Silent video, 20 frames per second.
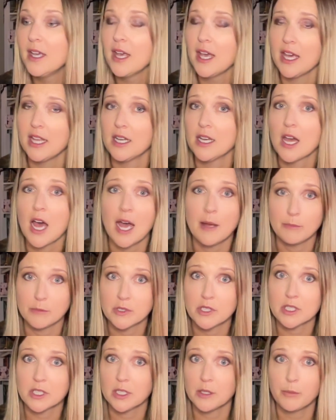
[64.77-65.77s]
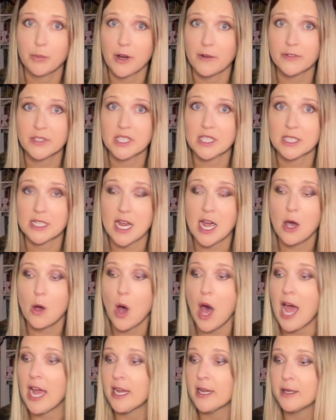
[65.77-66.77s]
And I'm just going to preface this
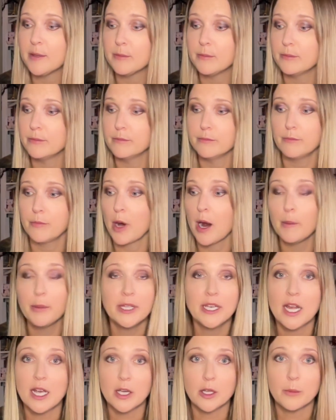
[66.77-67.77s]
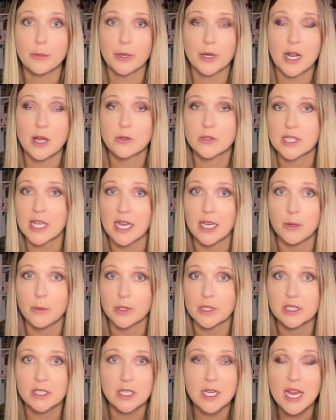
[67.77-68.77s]
now. I am probably not going to pronounce
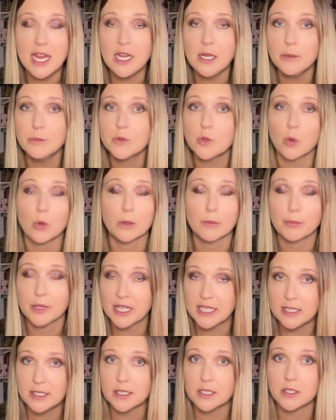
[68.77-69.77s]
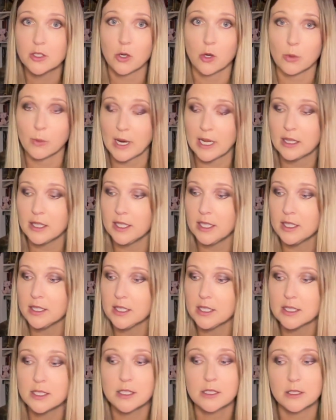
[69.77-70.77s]
anyone's names or places correctly in
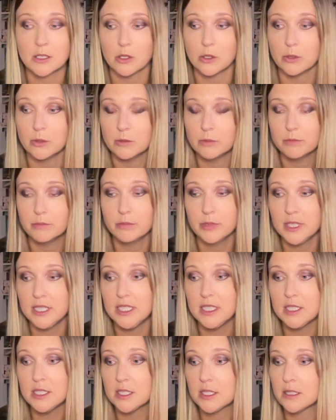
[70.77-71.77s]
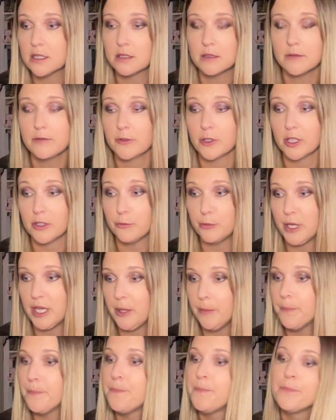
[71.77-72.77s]
this, so please forgive
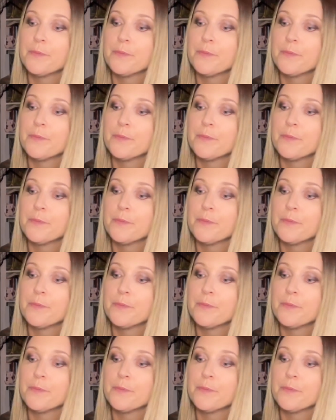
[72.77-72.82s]
me.